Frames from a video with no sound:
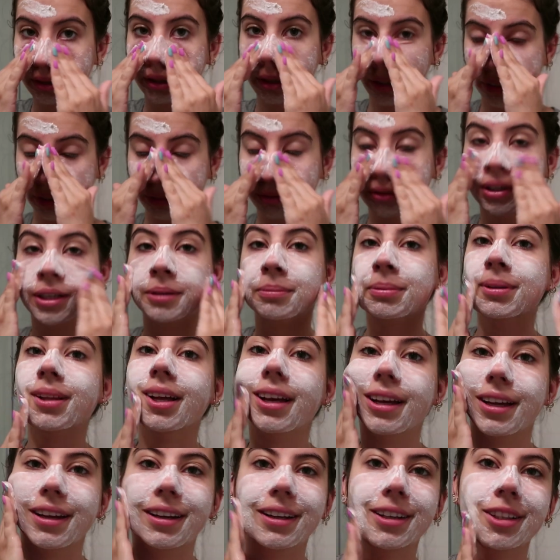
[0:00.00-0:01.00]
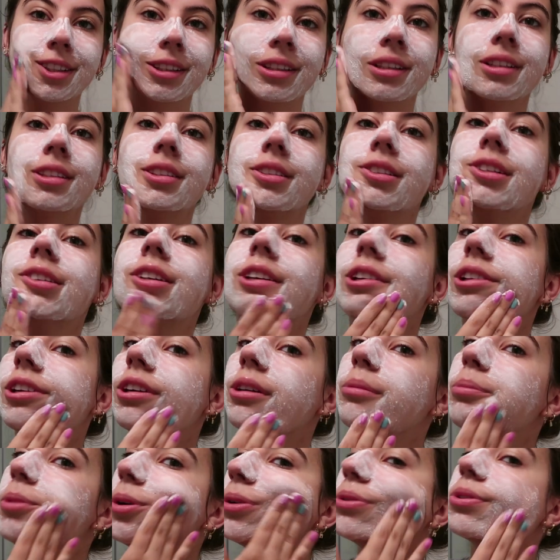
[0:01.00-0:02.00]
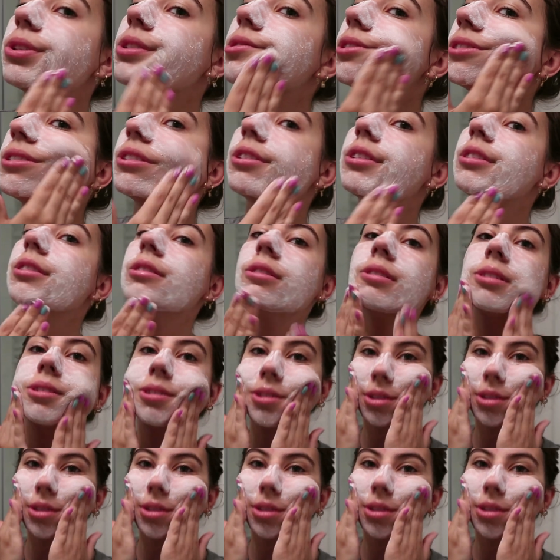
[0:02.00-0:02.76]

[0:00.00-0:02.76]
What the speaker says: And then you apply it in circular motions.